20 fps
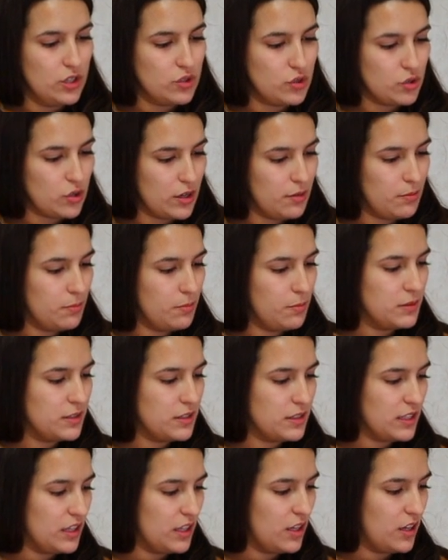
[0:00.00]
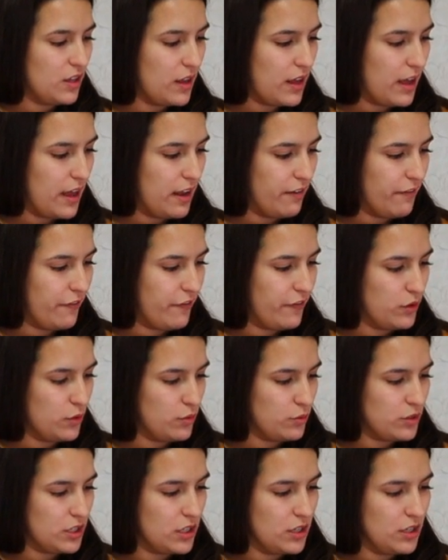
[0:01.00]
trim, seal, and
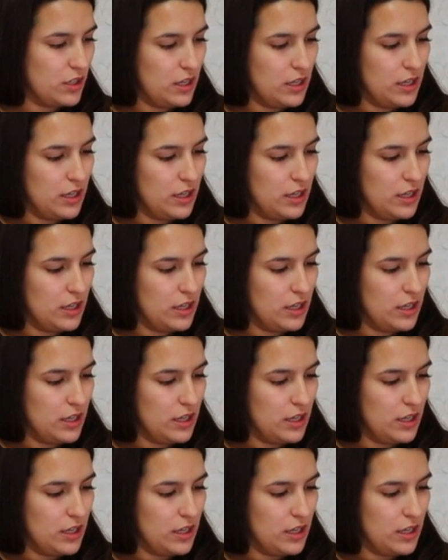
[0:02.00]
flute